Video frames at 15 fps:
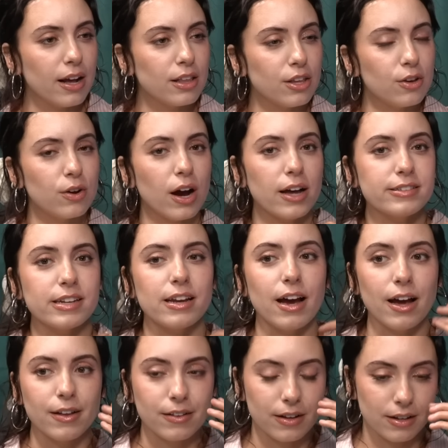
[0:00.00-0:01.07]
uh, you guys,
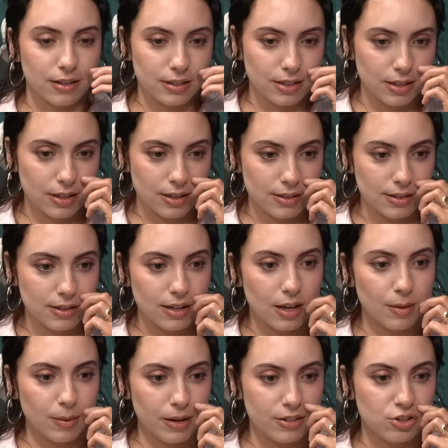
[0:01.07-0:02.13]
I
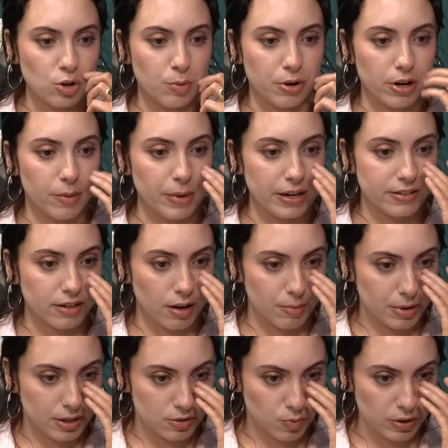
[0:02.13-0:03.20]
am Your I stupid dad- or am I dumb?
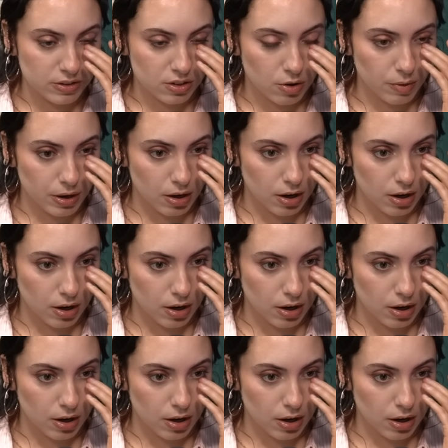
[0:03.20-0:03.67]
Because what's going